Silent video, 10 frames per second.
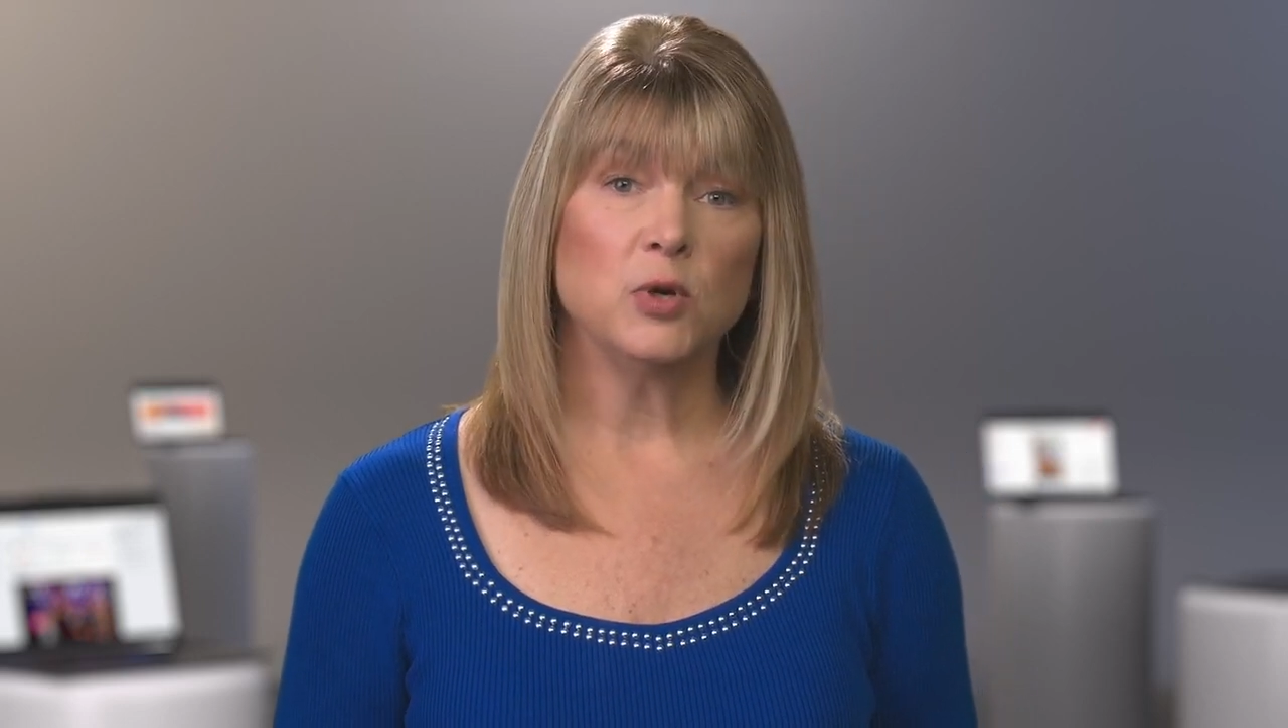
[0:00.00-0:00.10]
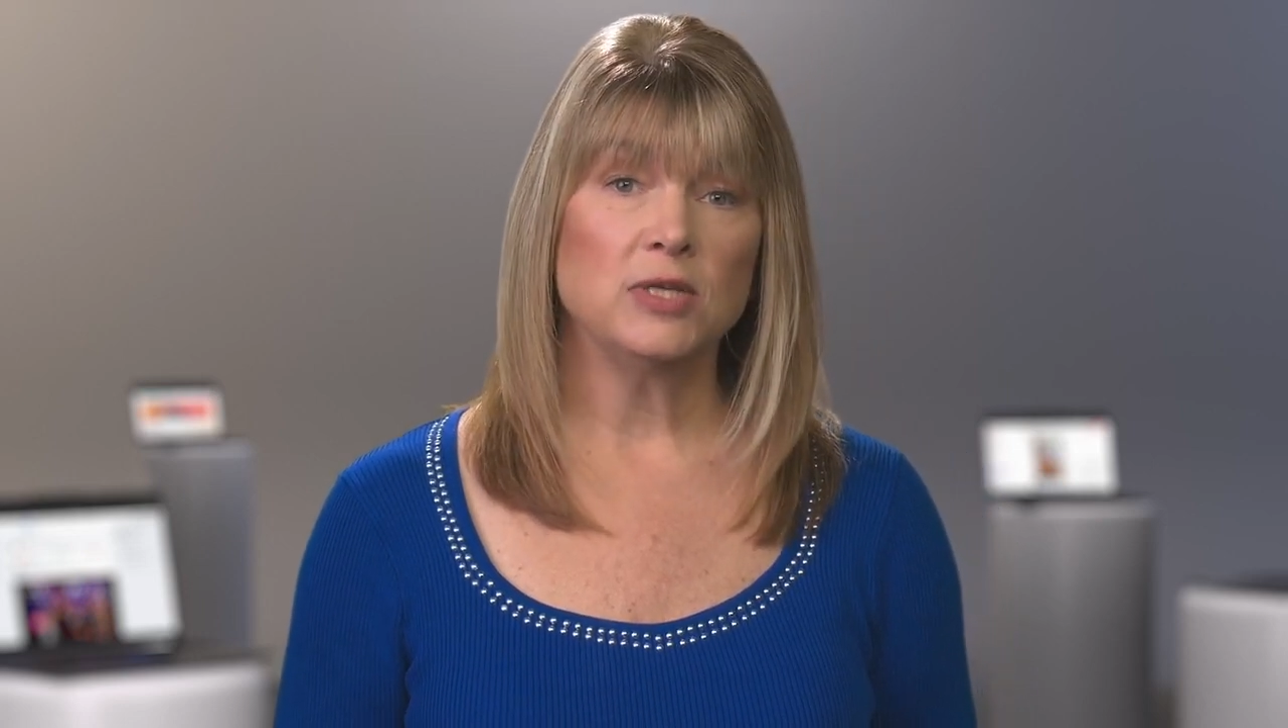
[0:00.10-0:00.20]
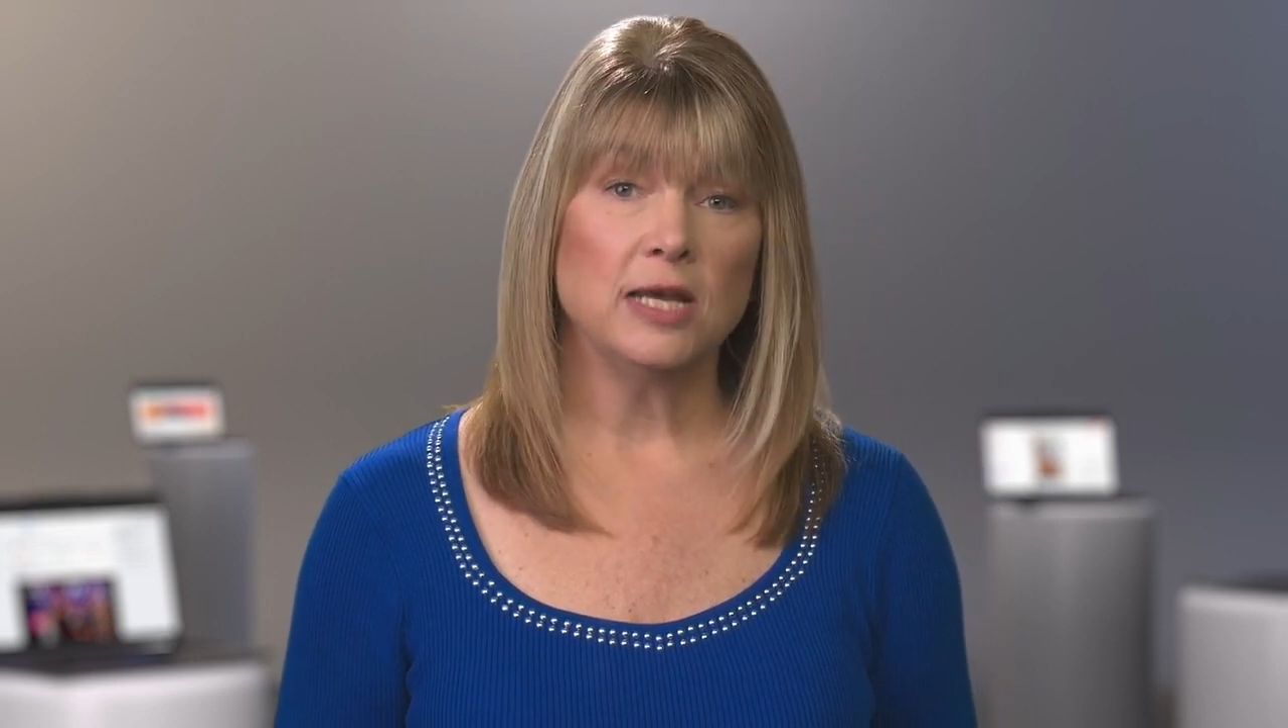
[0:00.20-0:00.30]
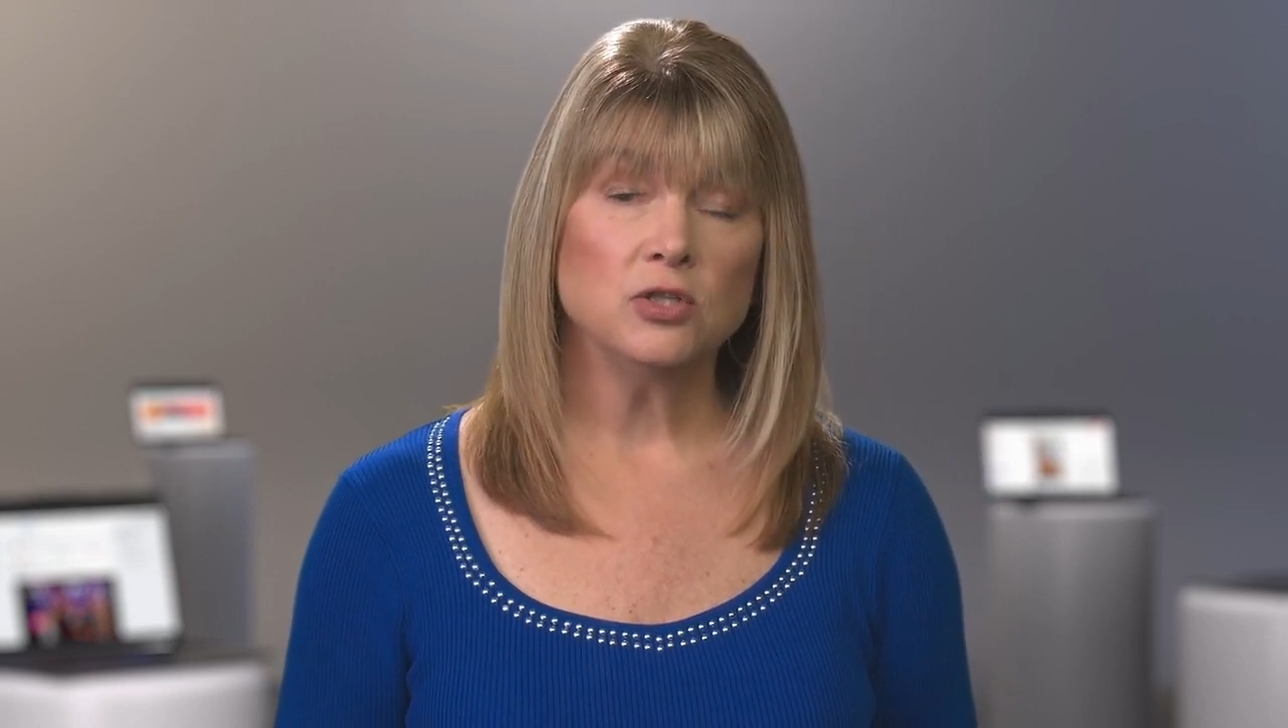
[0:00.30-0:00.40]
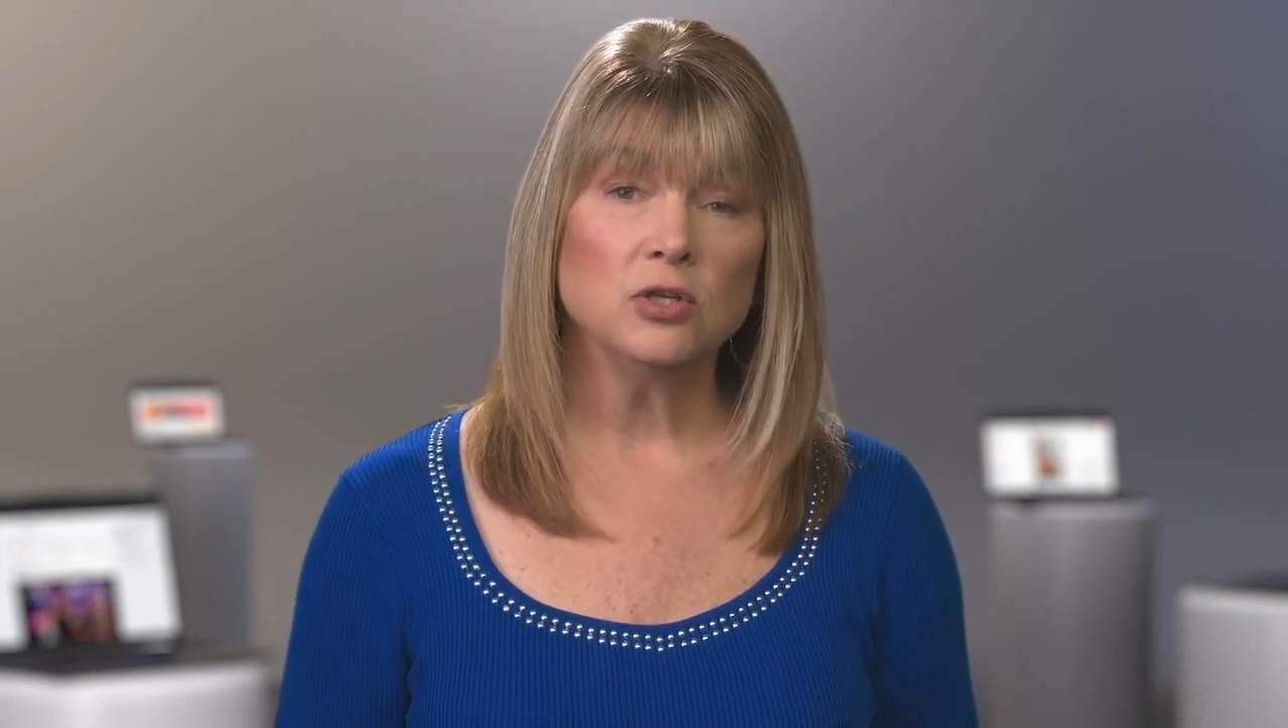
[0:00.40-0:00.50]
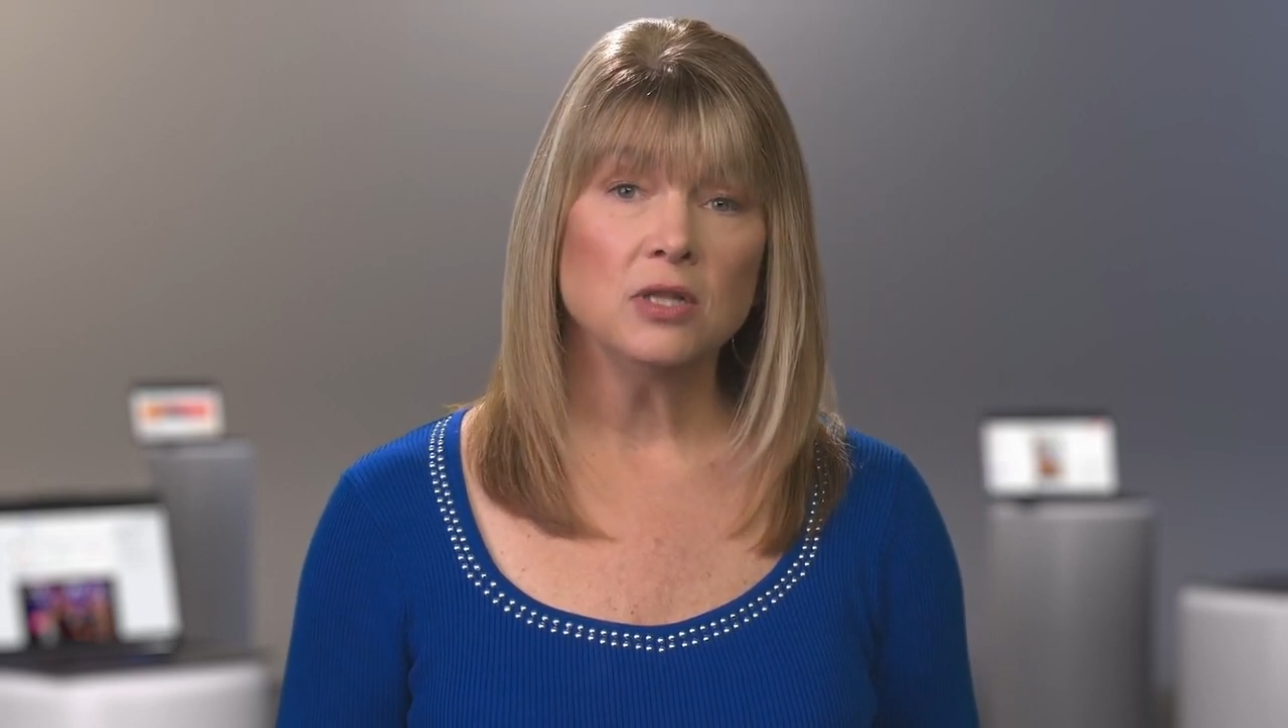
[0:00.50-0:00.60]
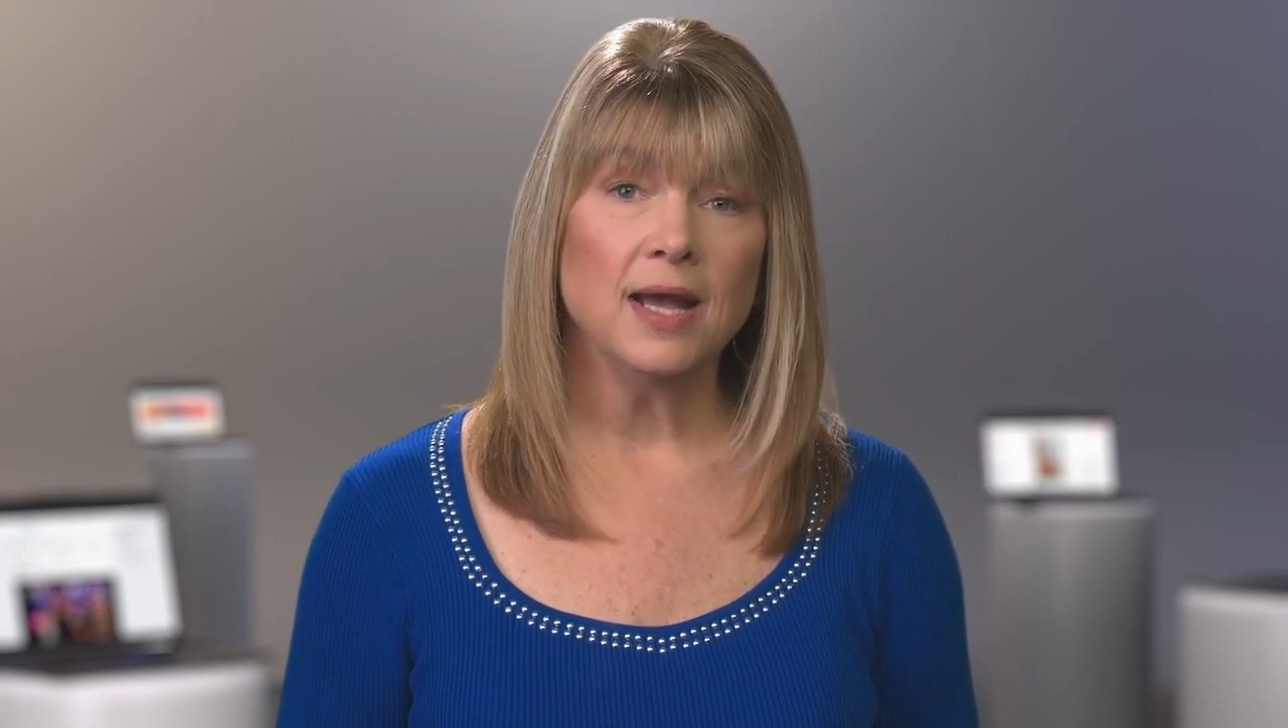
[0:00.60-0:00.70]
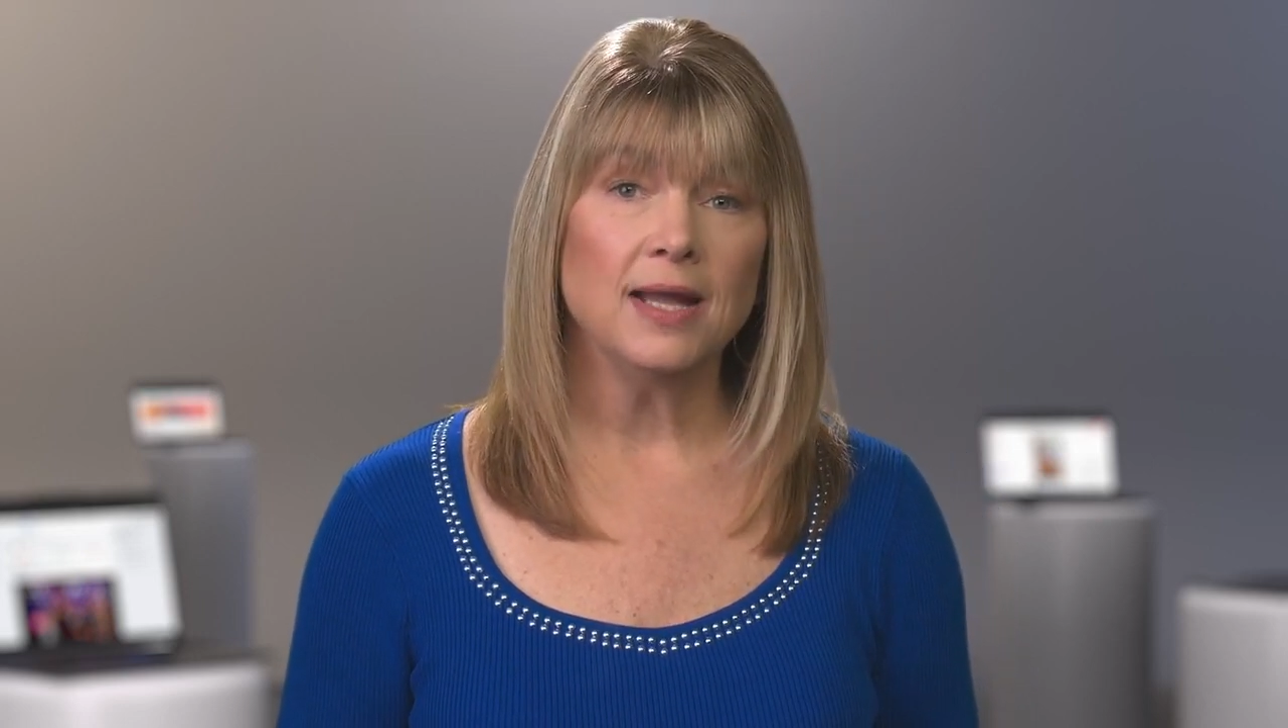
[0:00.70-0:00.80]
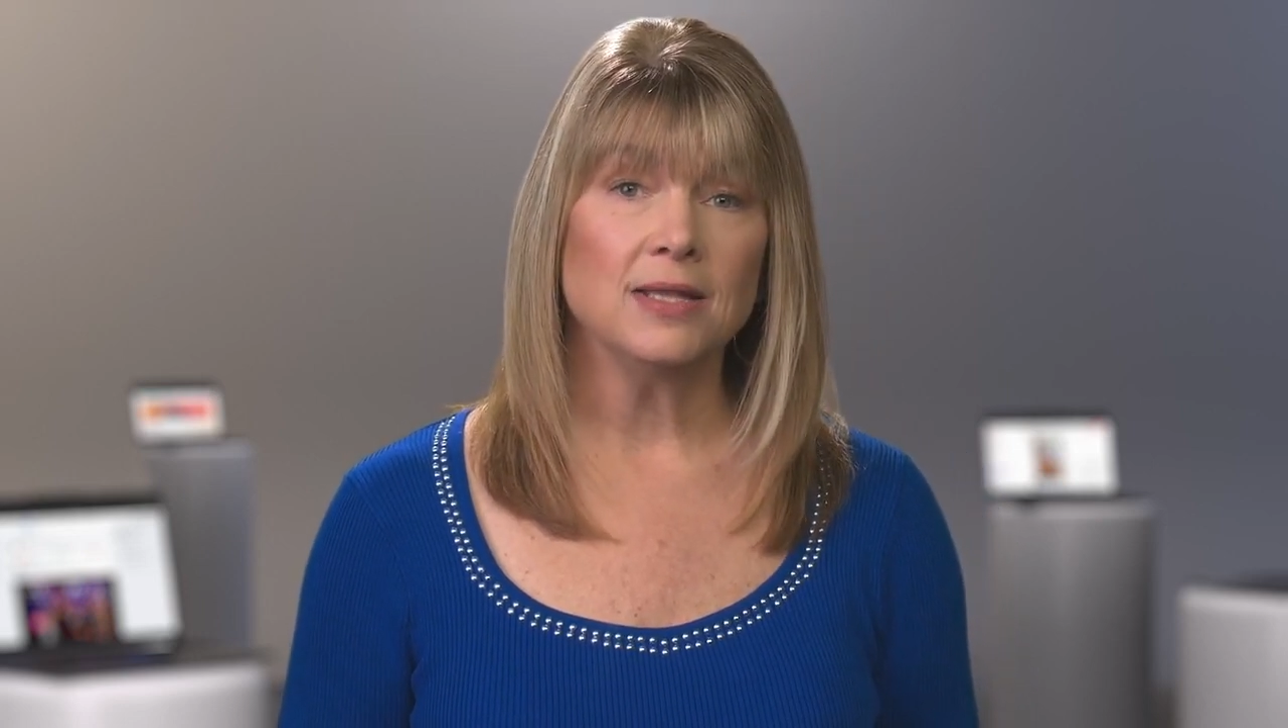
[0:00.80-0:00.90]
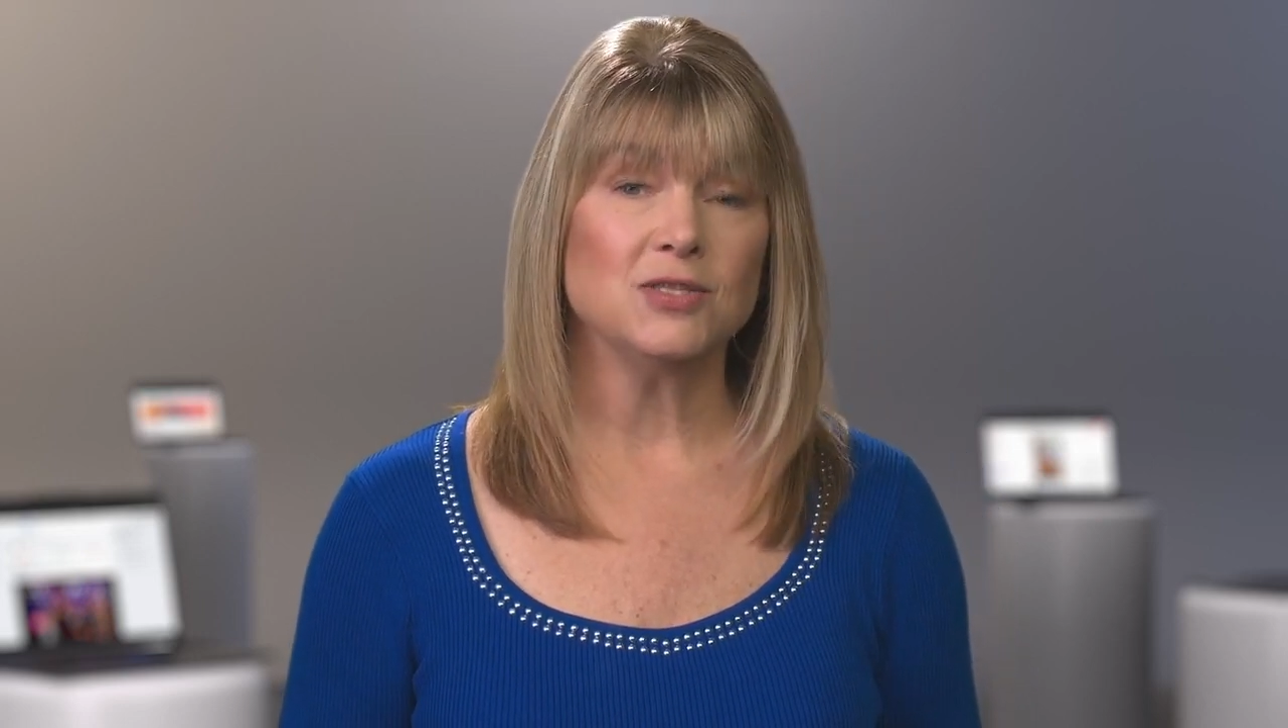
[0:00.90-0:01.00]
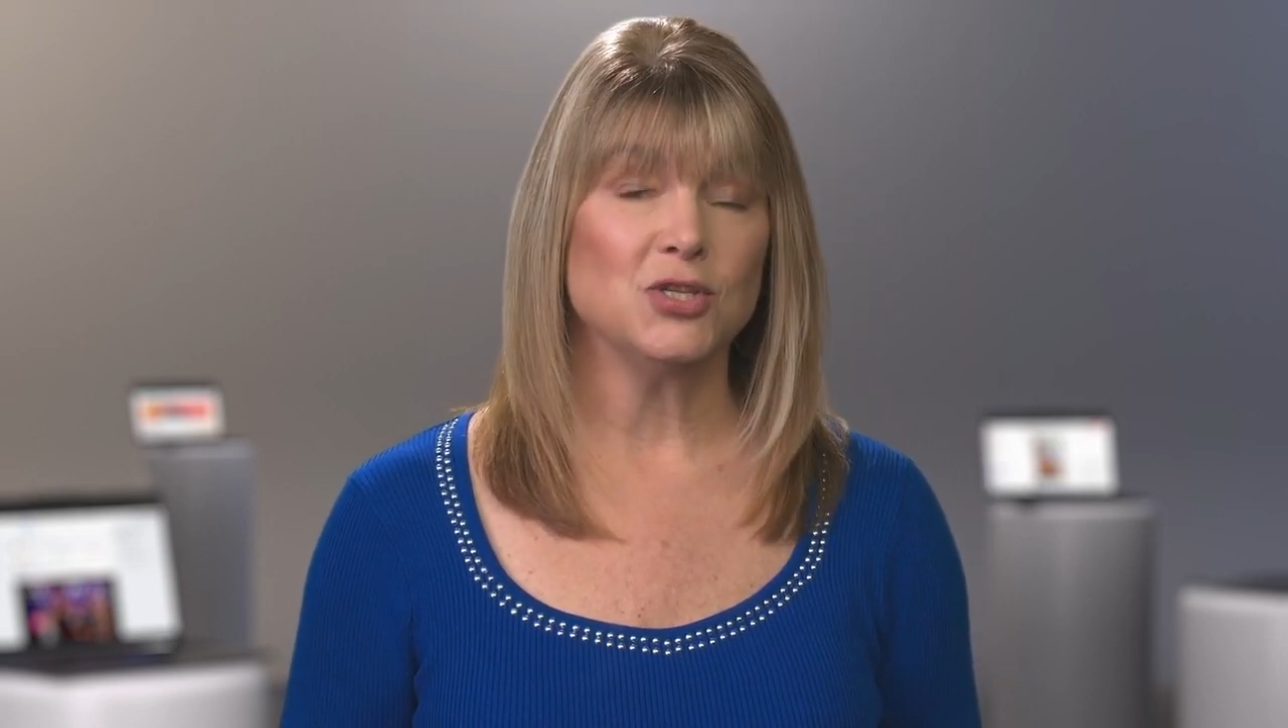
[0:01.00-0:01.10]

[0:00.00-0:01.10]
potential clients